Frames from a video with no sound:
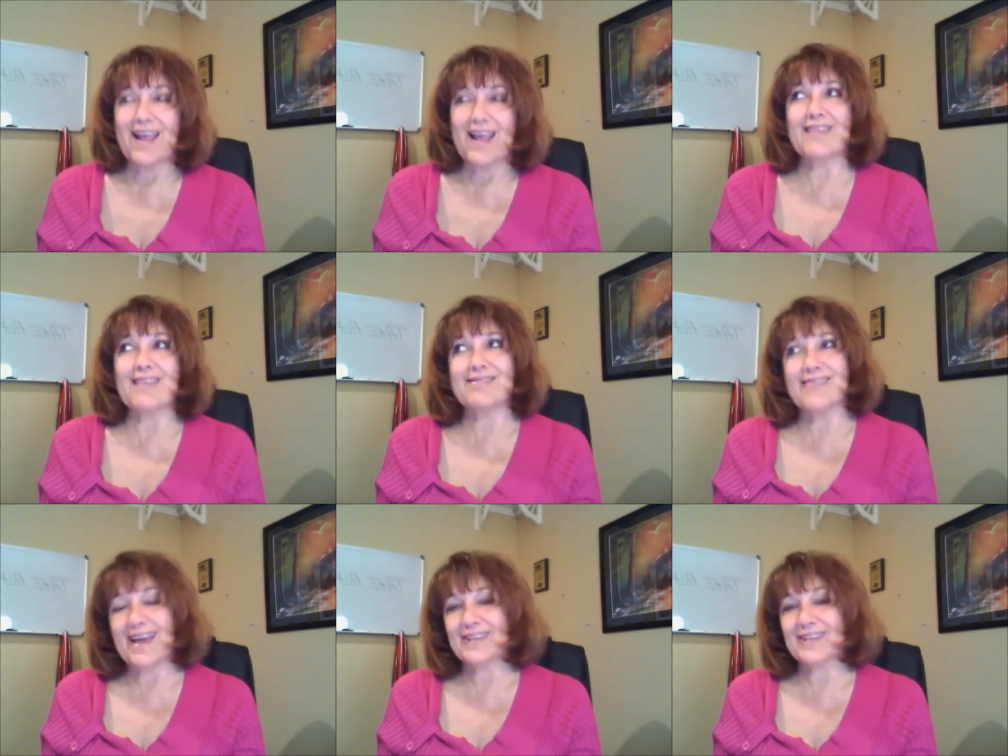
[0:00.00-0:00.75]
And
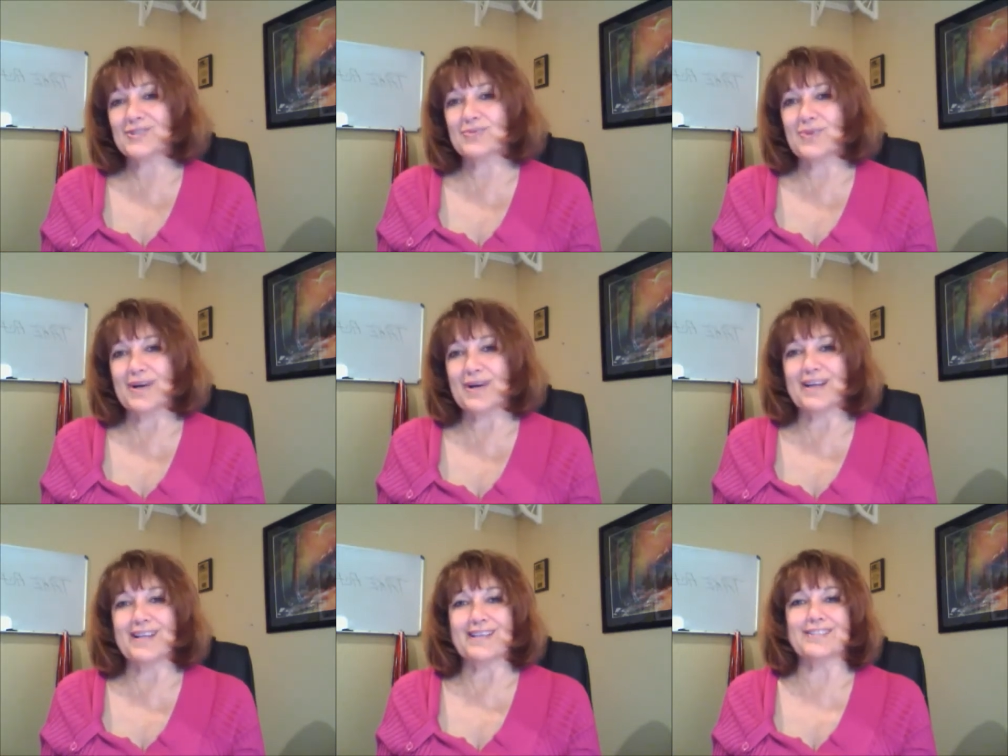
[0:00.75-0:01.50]
that's what
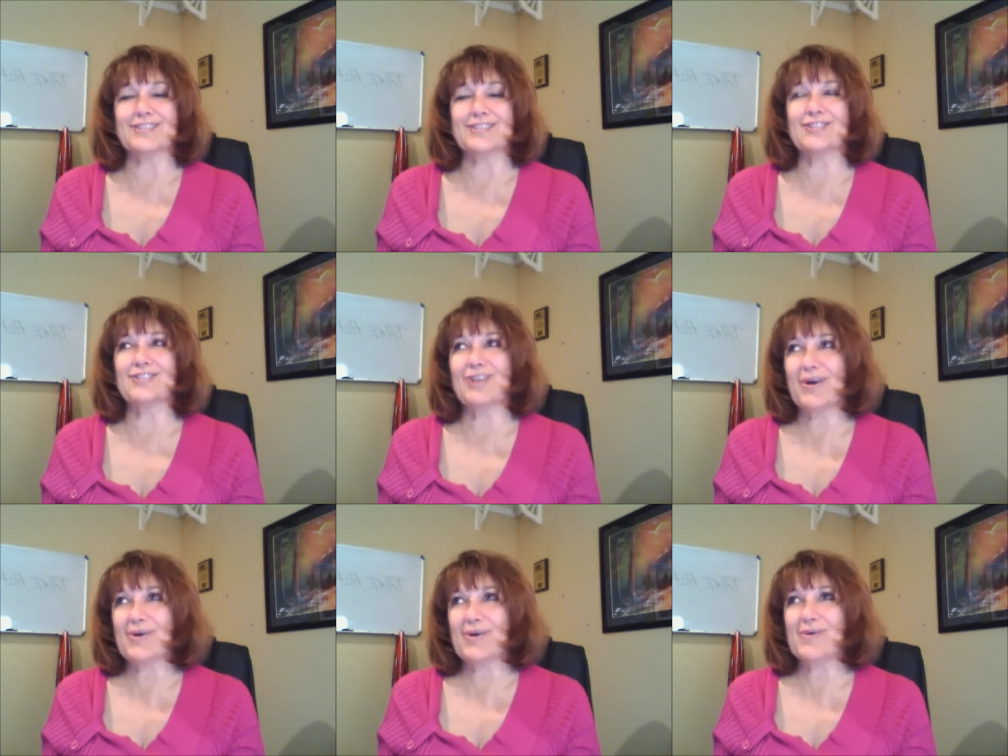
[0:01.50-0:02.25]
is
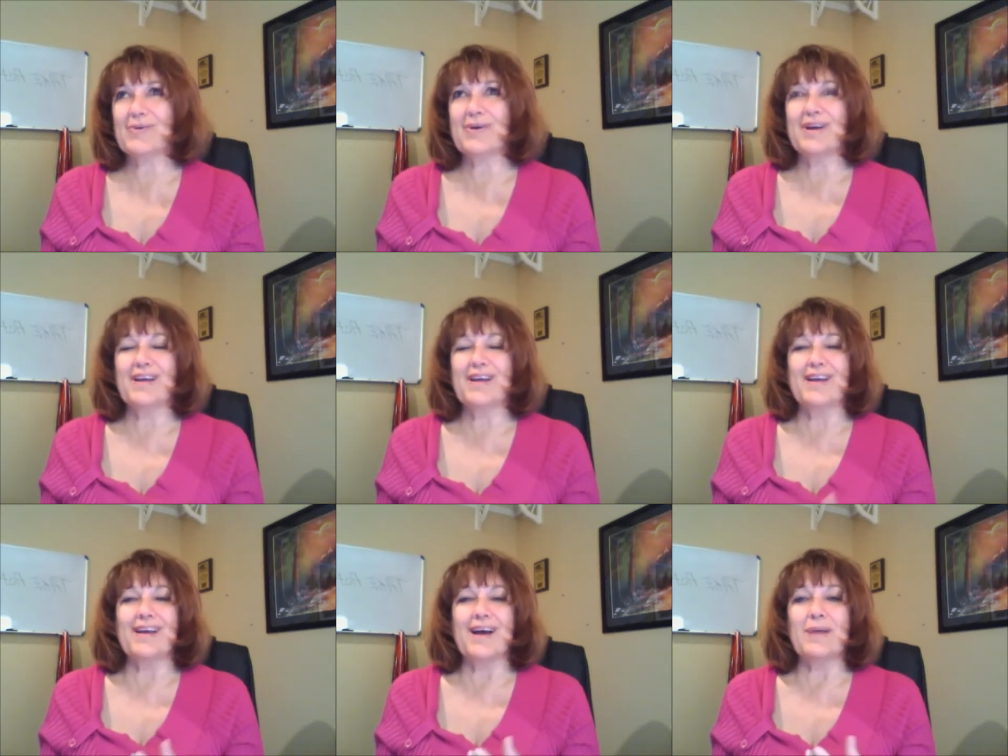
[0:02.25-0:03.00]
so
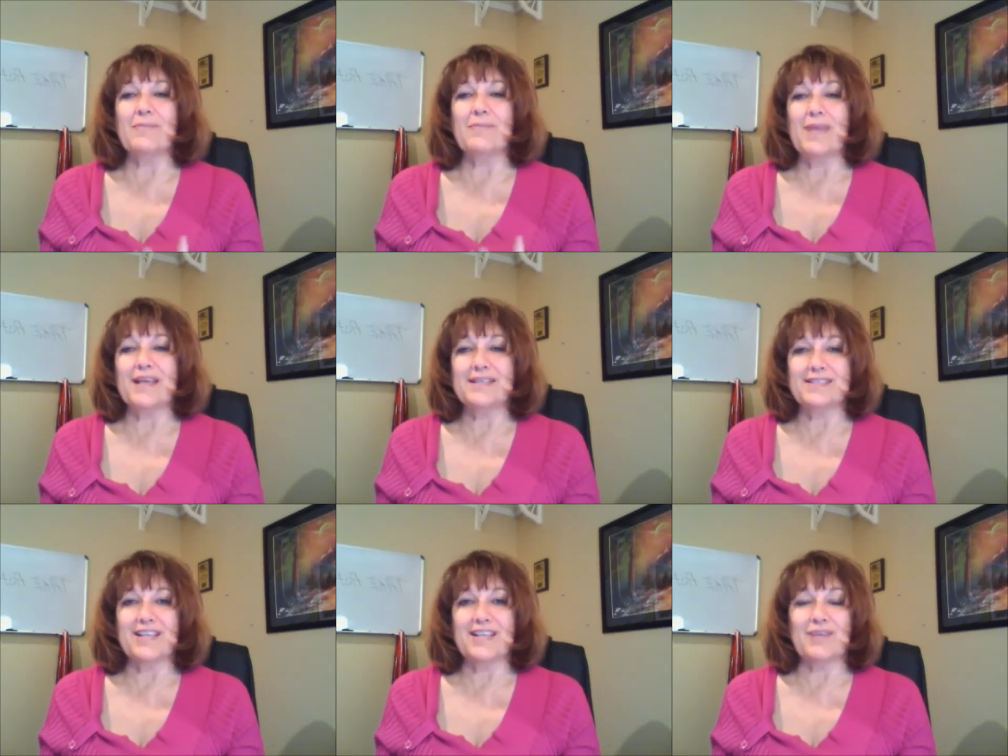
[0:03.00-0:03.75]

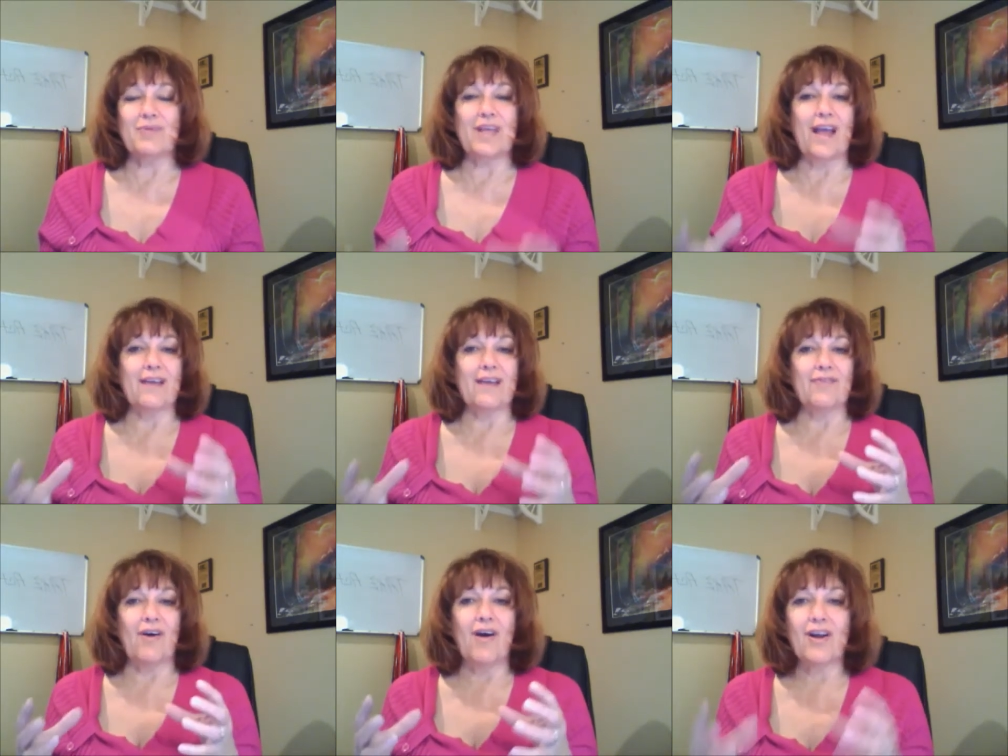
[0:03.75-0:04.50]
amazing. We have
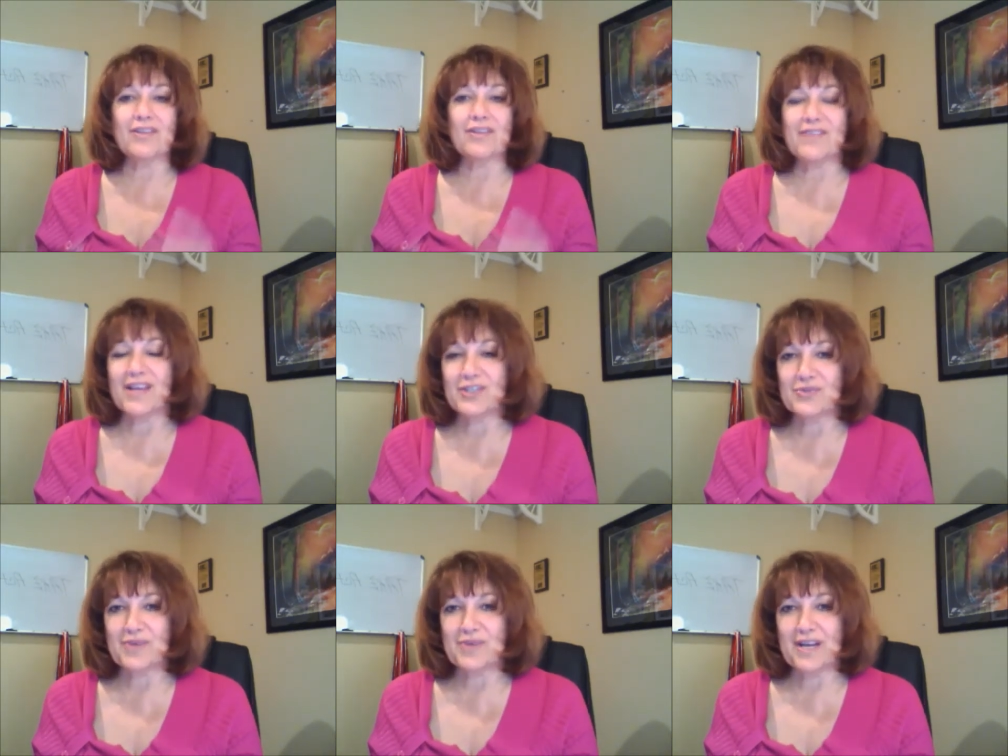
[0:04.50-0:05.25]
all of that
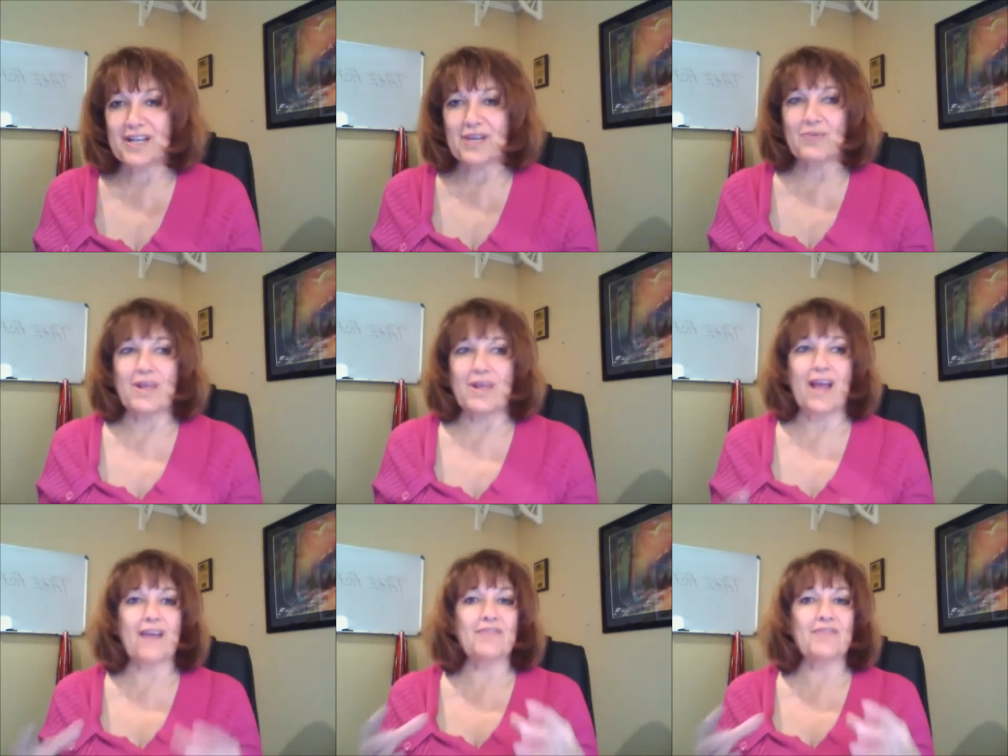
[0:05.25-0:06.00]
training. We
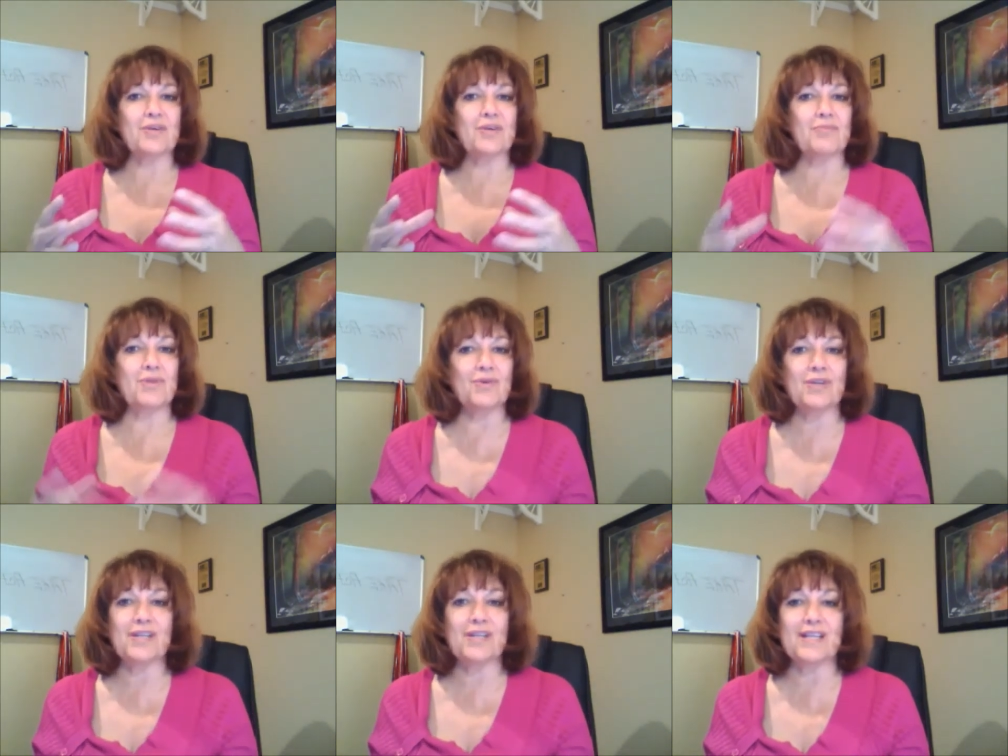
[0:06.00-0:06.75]
have the
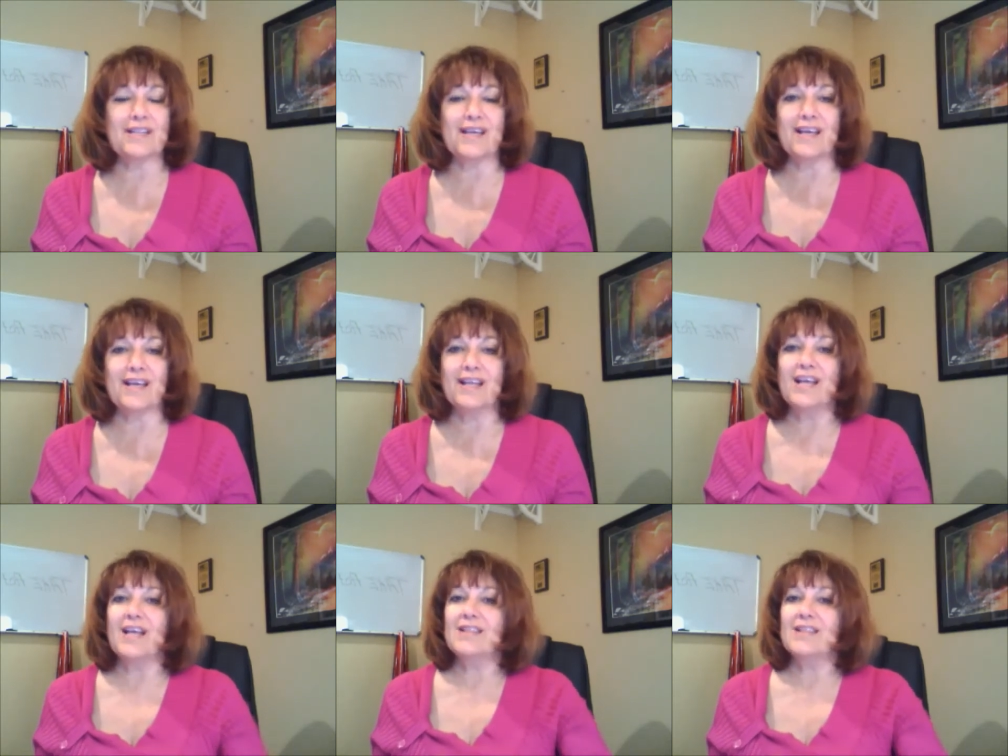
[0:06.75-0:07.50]
community that,
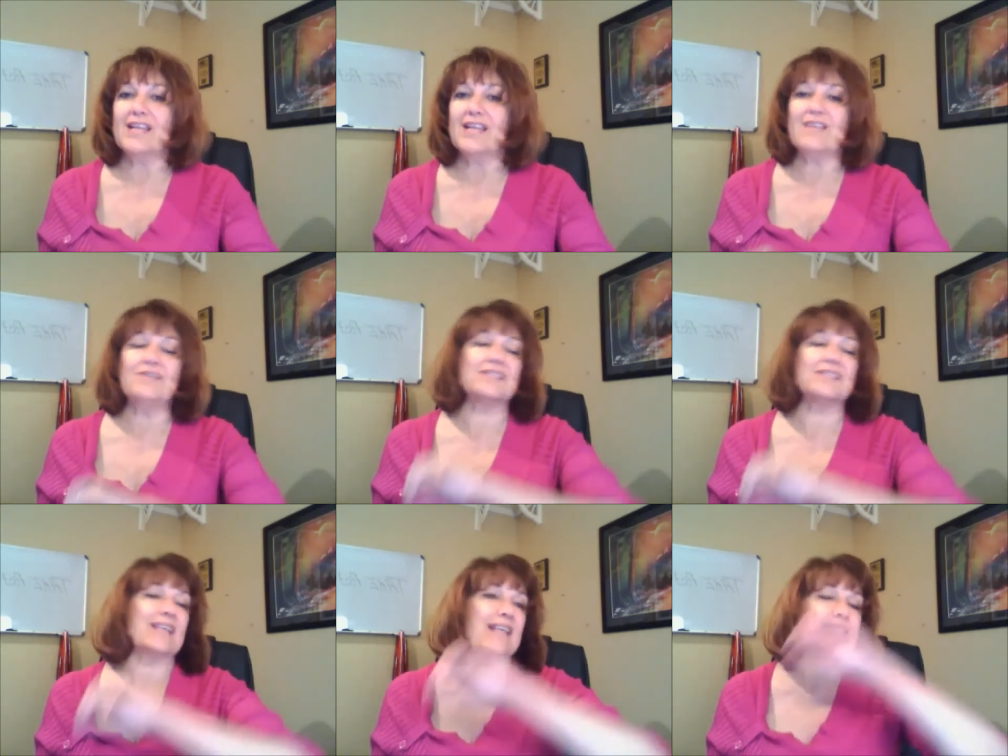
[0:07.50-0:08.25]
that even
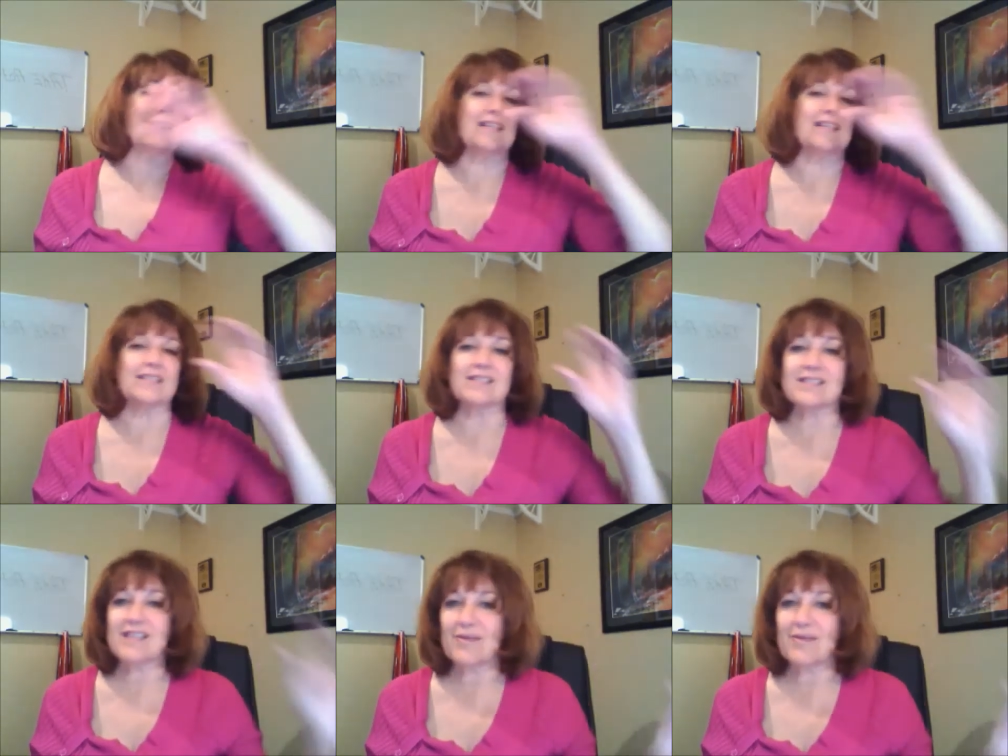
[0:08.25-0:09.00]
takes it a
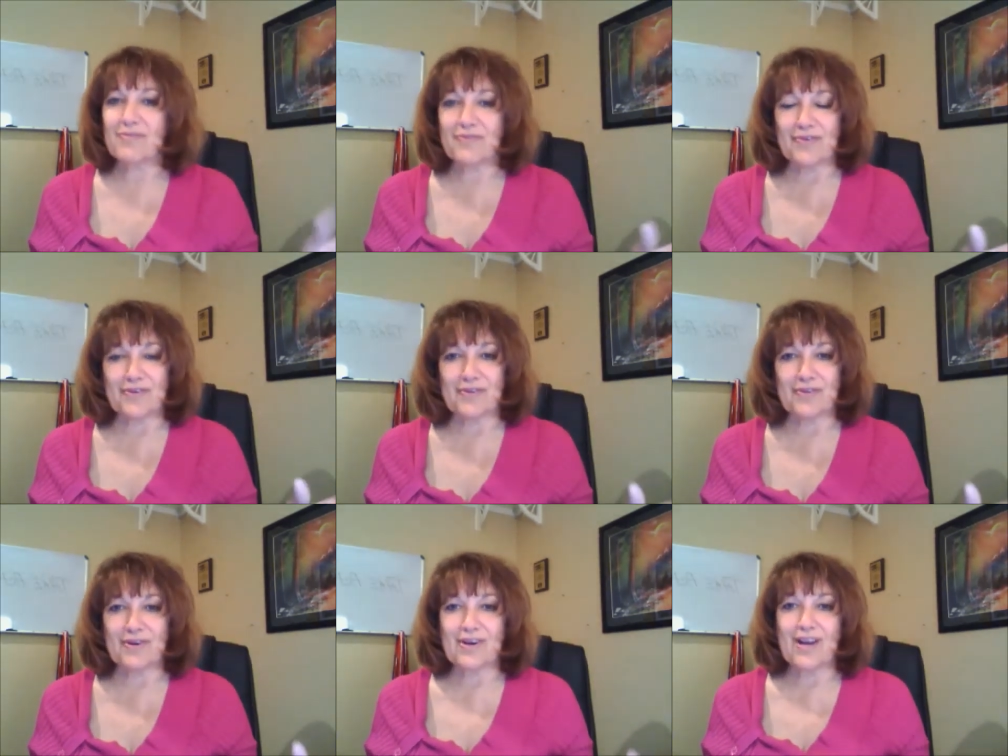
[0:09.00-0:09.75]
step further.